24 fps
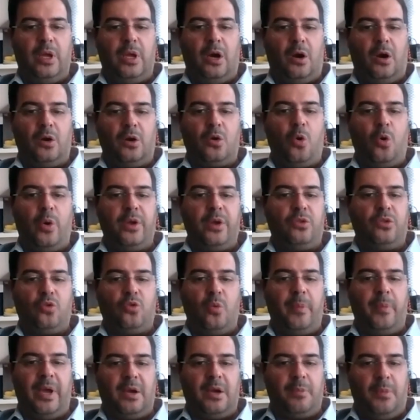going to
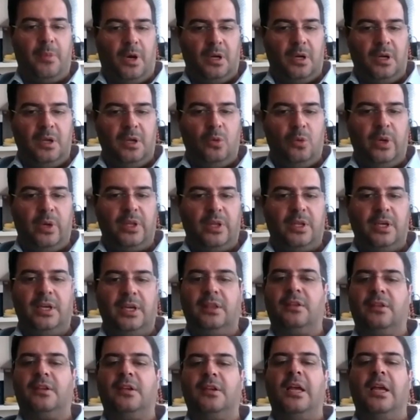make money with
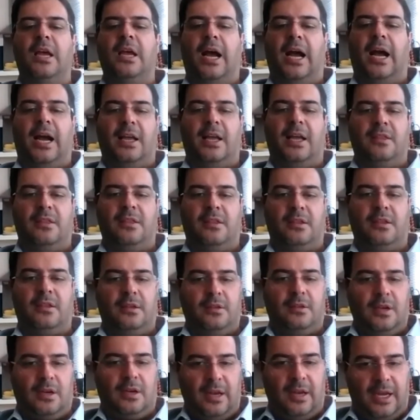it, and
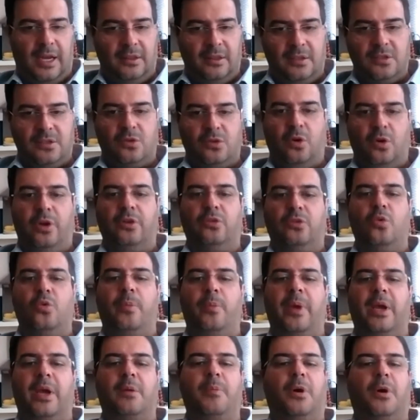the client is going to
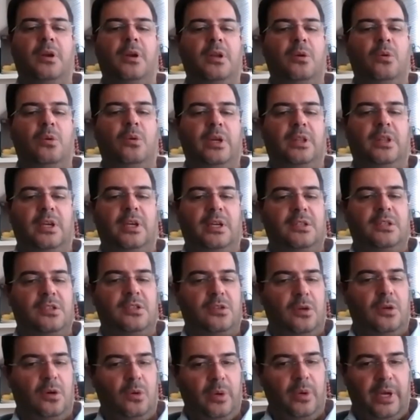make money with it,
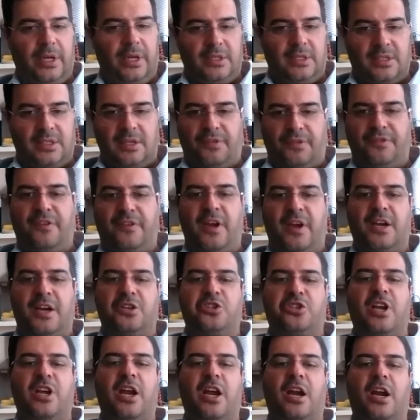so it's a fair
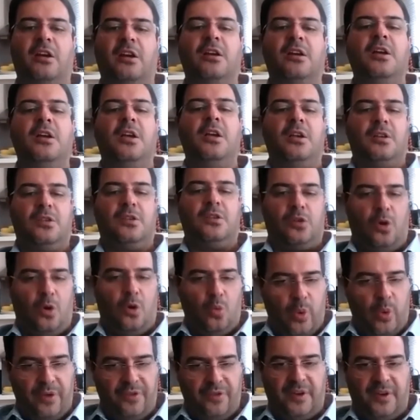share, so
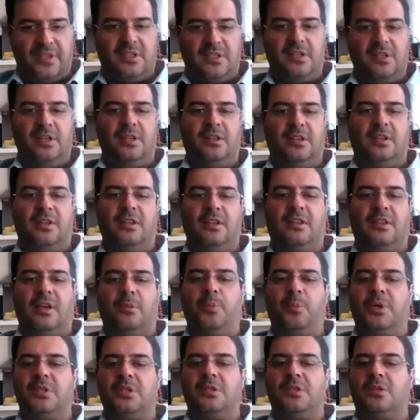we facilitate that
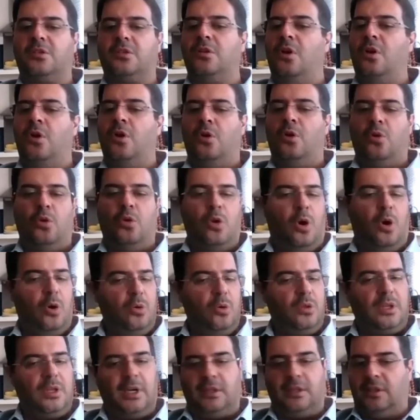business.
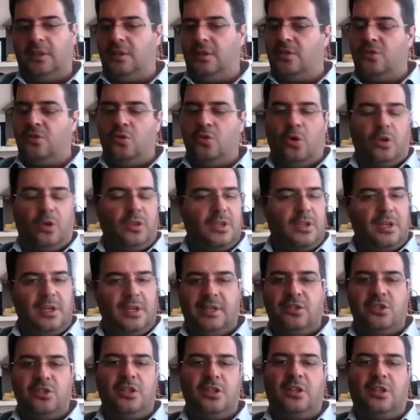No, that is not a
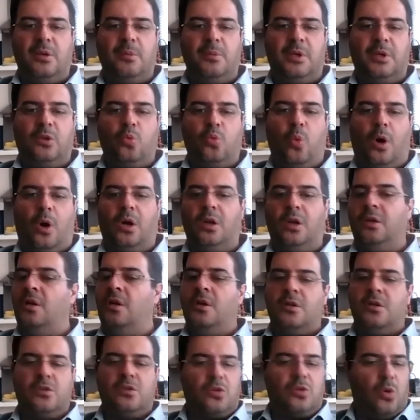legitimate one,
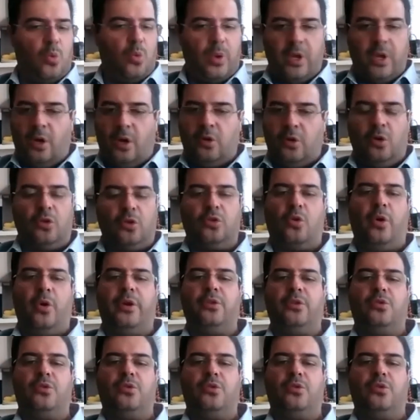so we are not going to